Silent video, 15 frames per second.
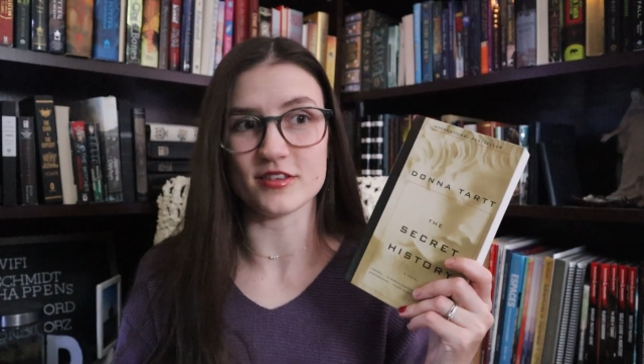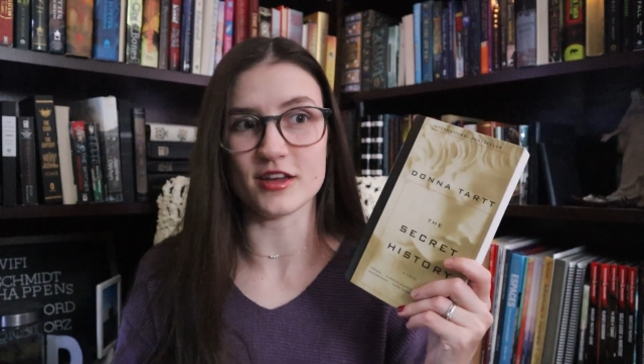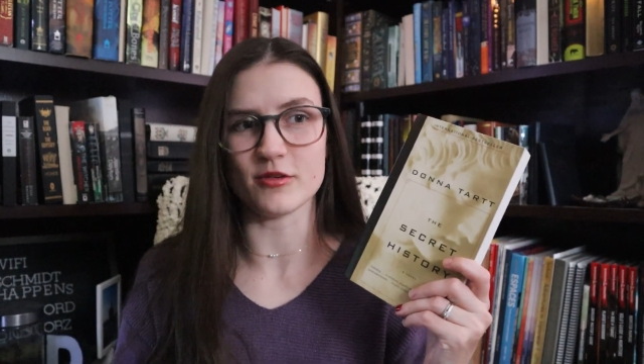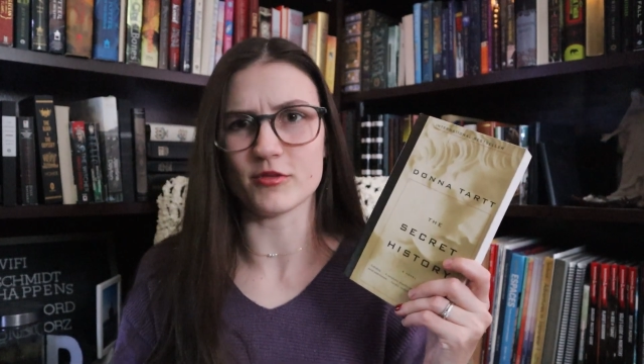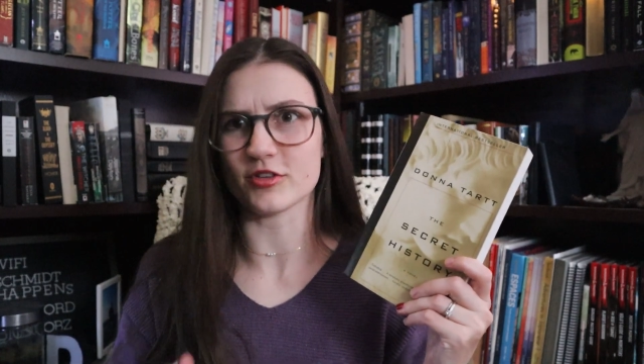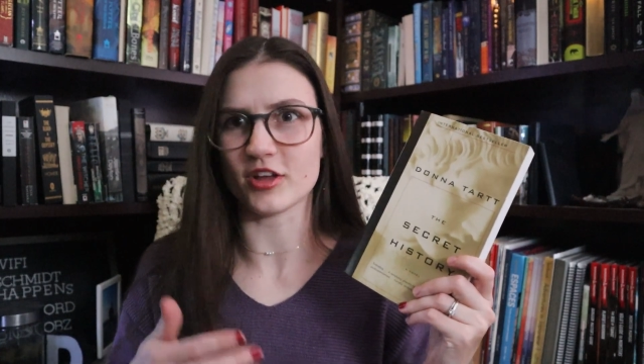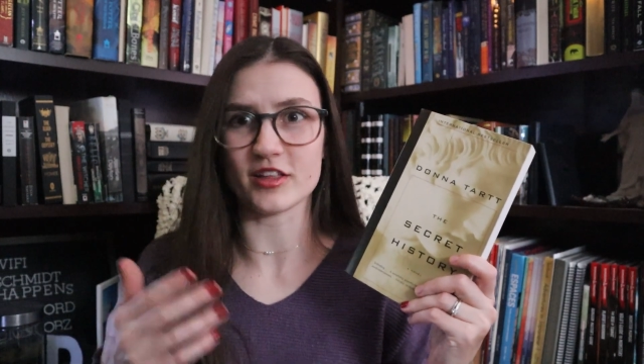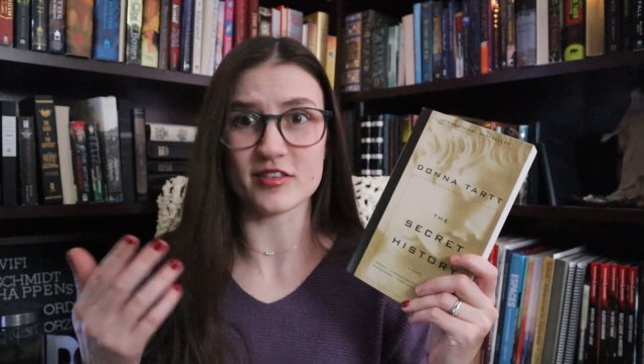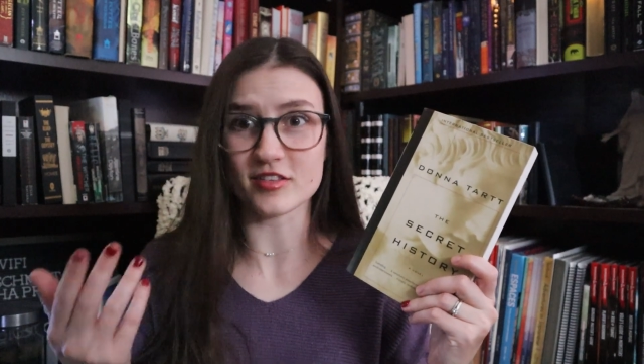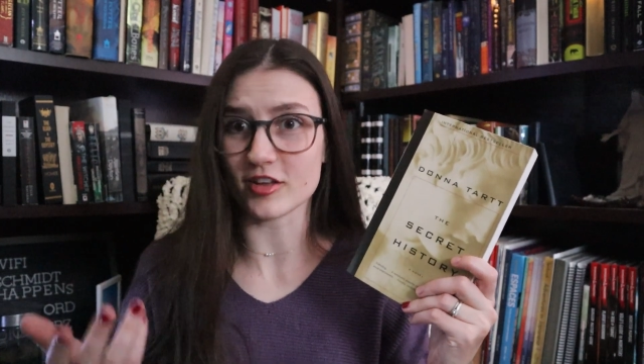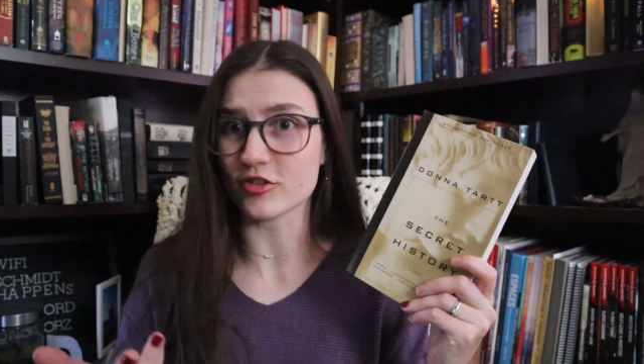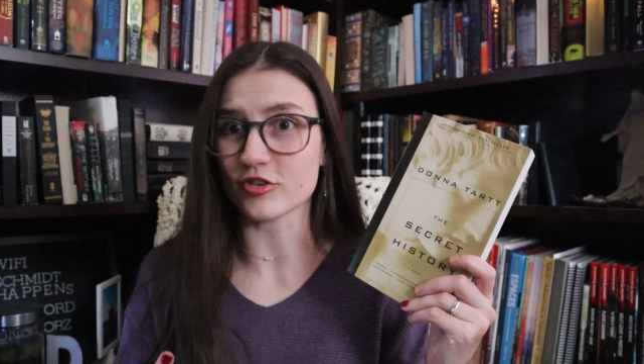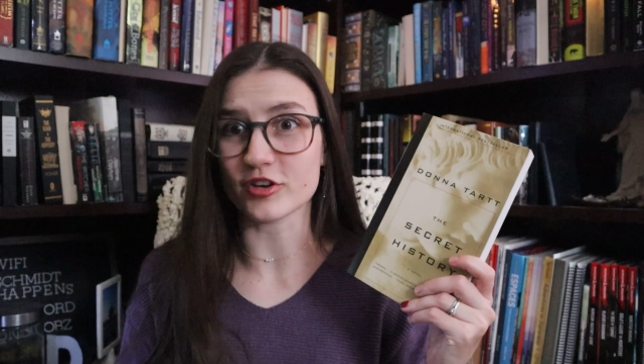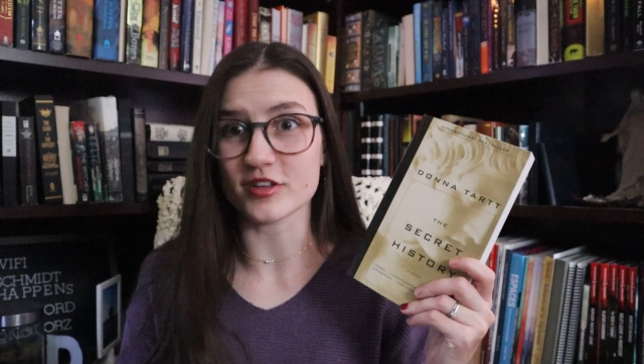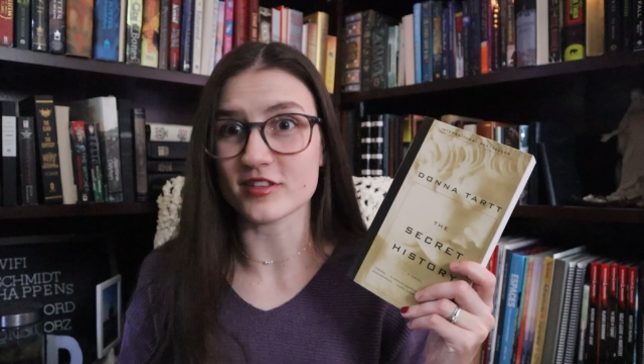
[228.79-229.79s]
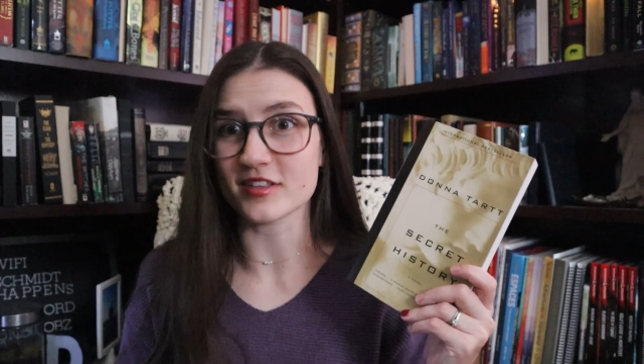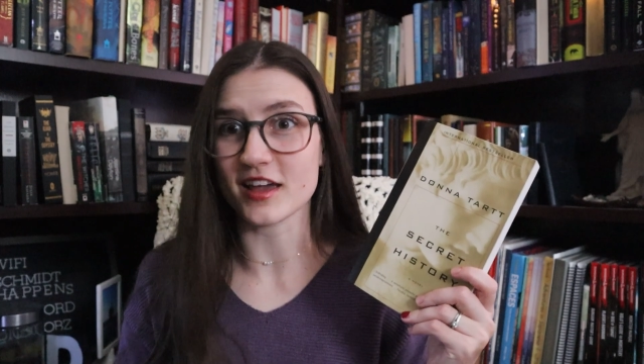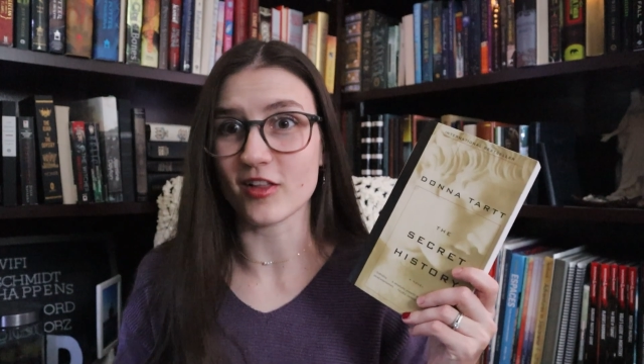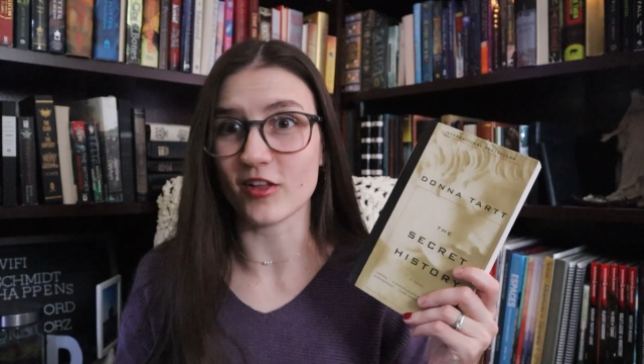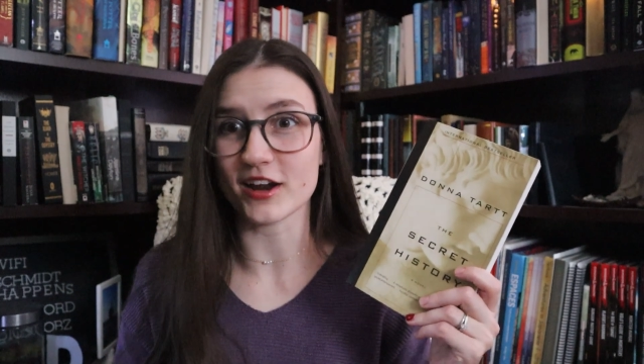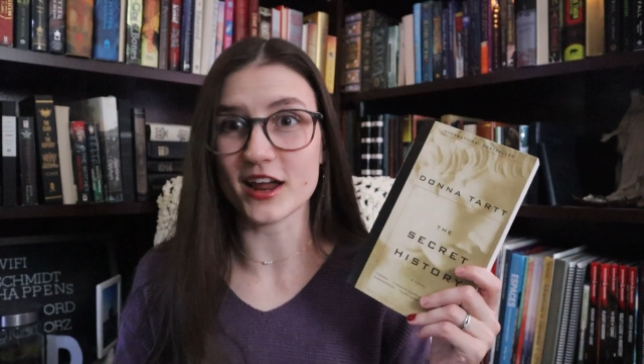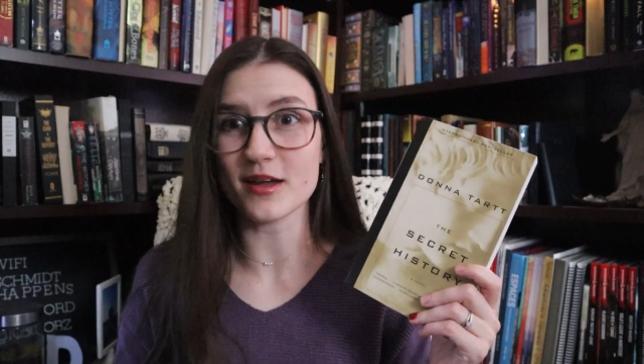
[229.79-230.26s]
it was on such a good sale
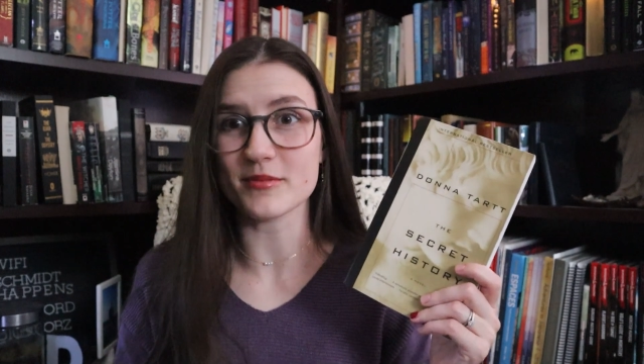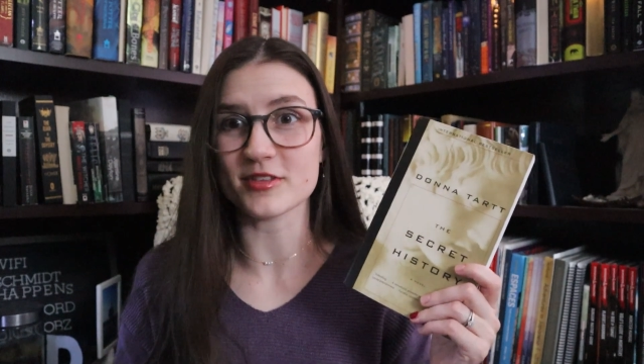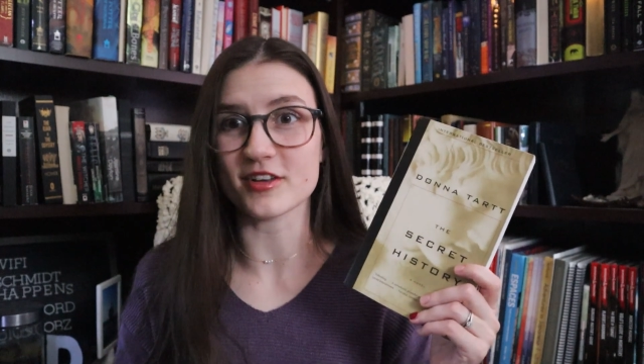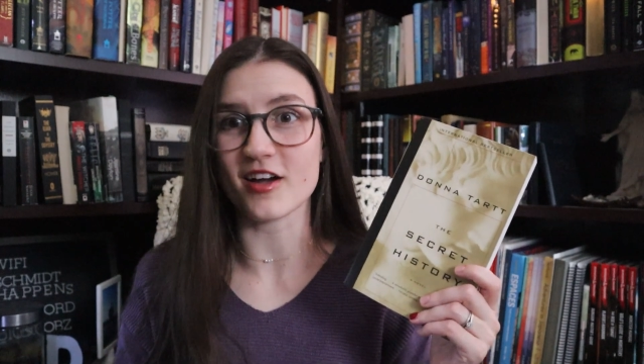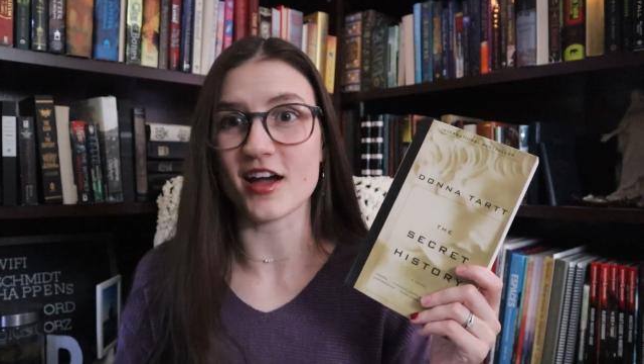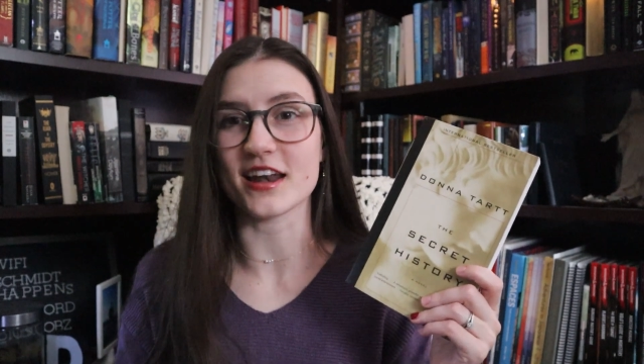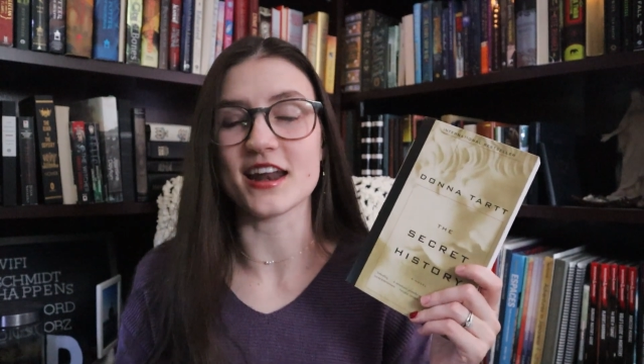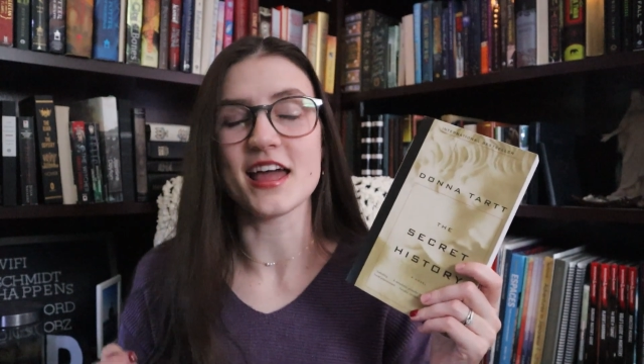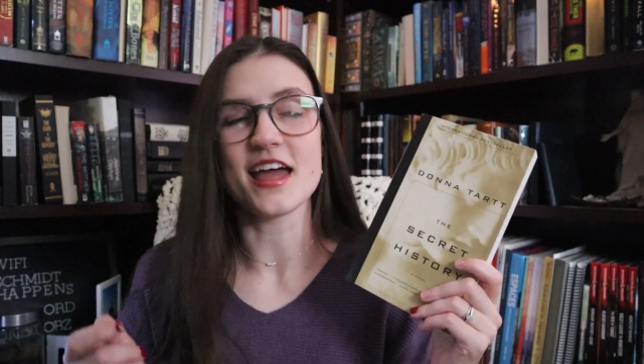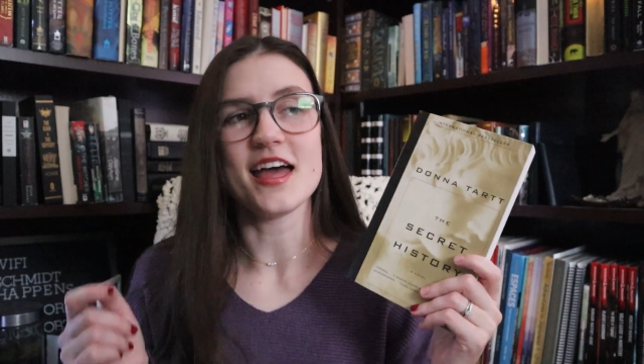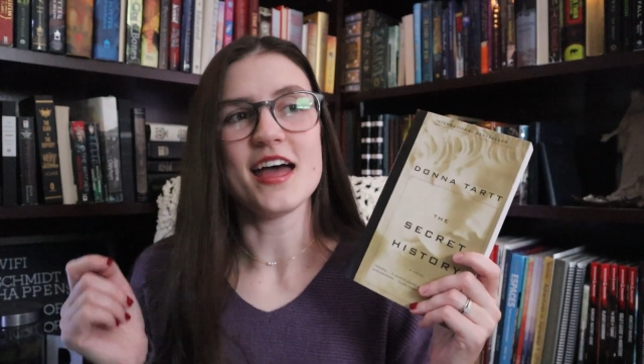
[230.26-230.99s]
on Amazon,